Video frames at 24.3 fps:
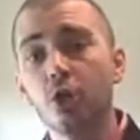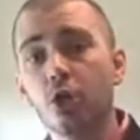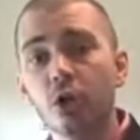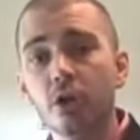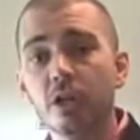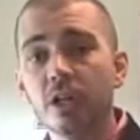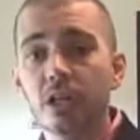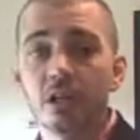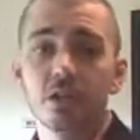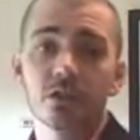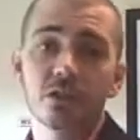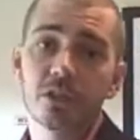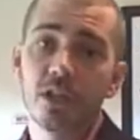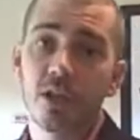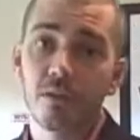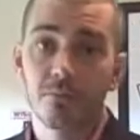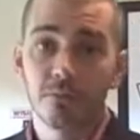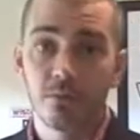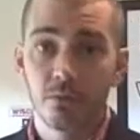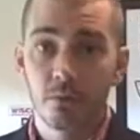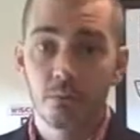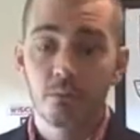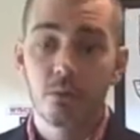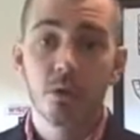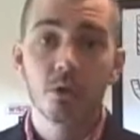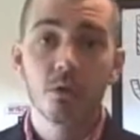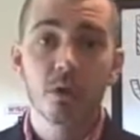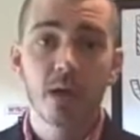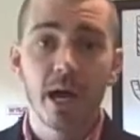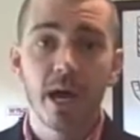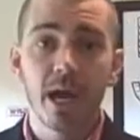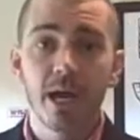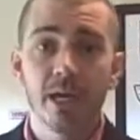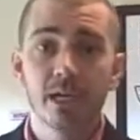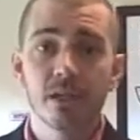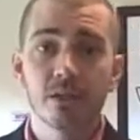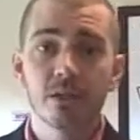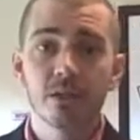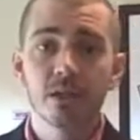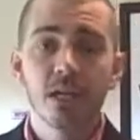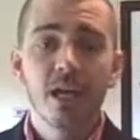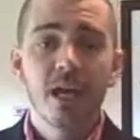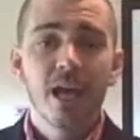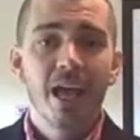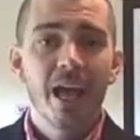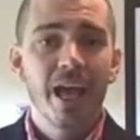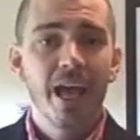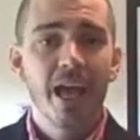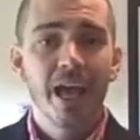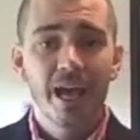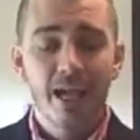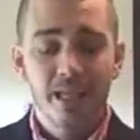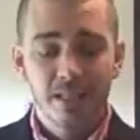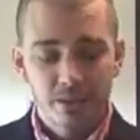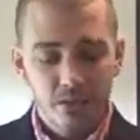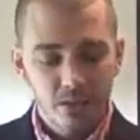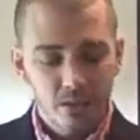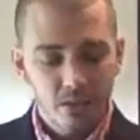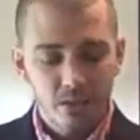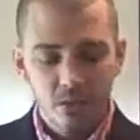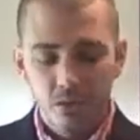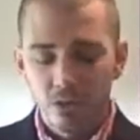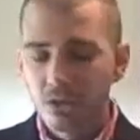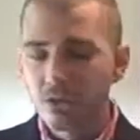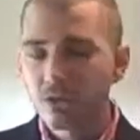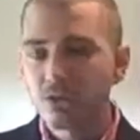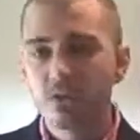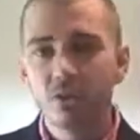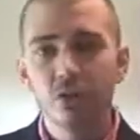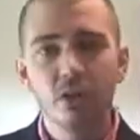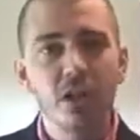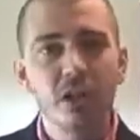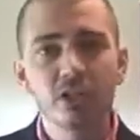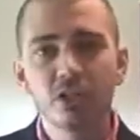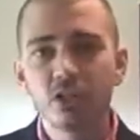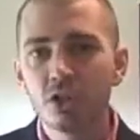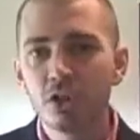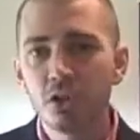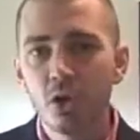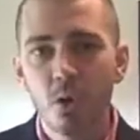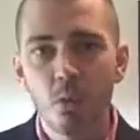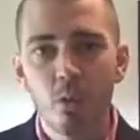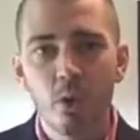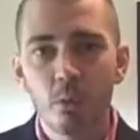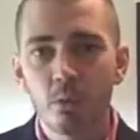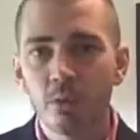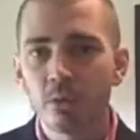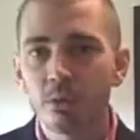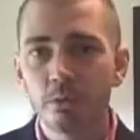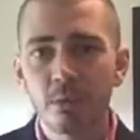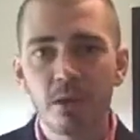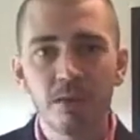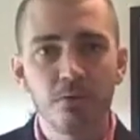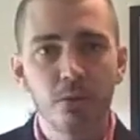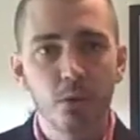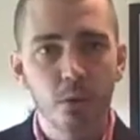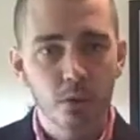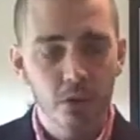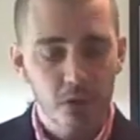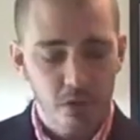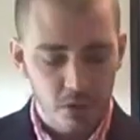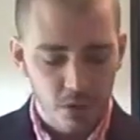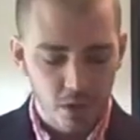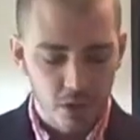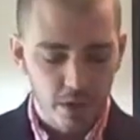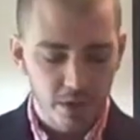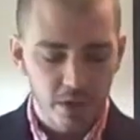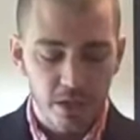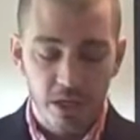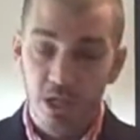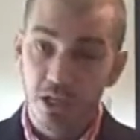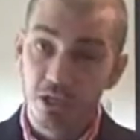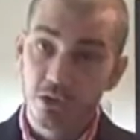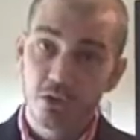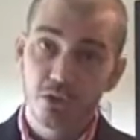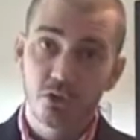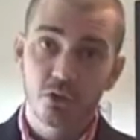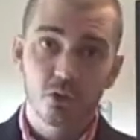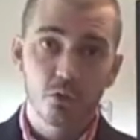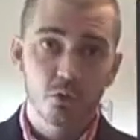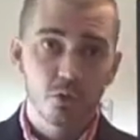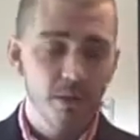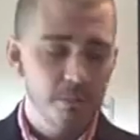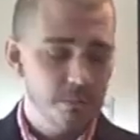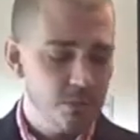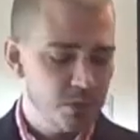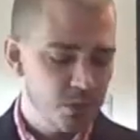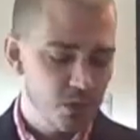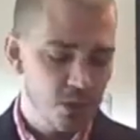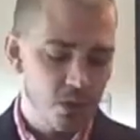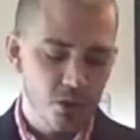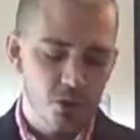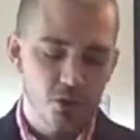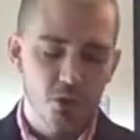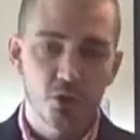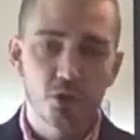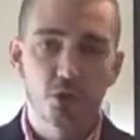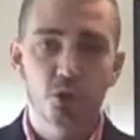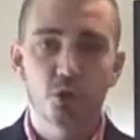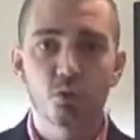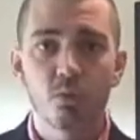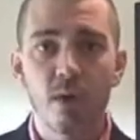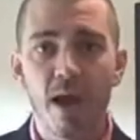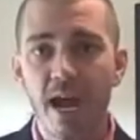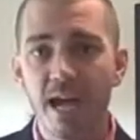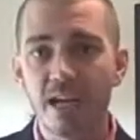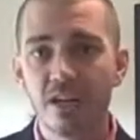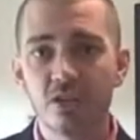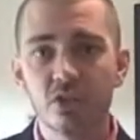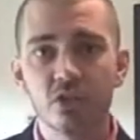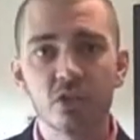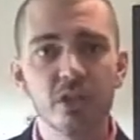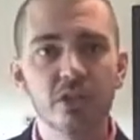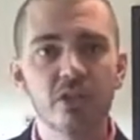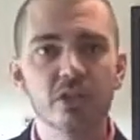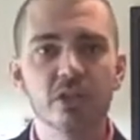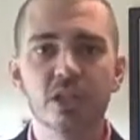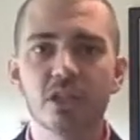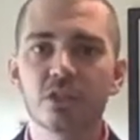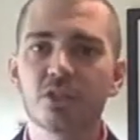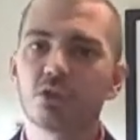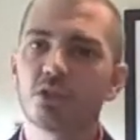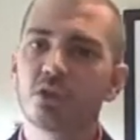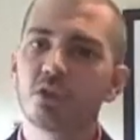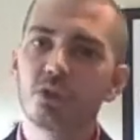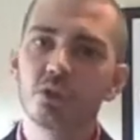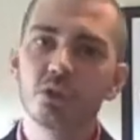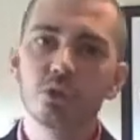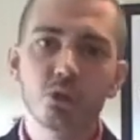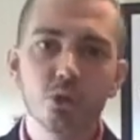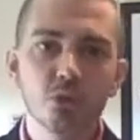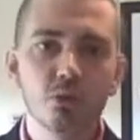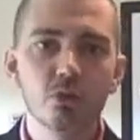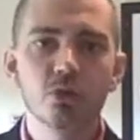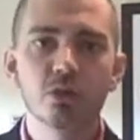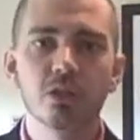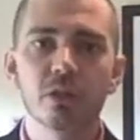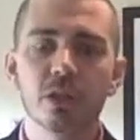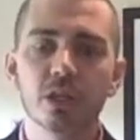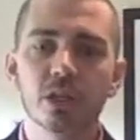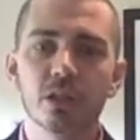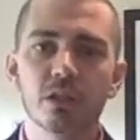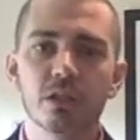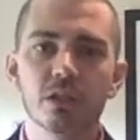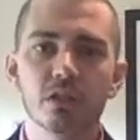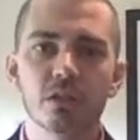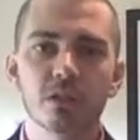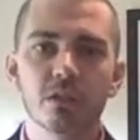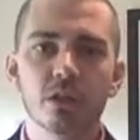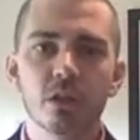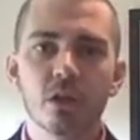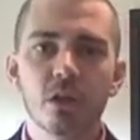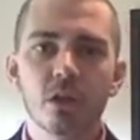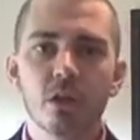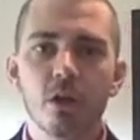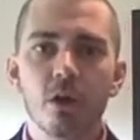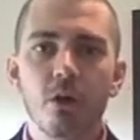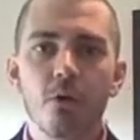learning stuff from you guys, and to let you know what we're going to be focused on is scripts, strategies, and solutions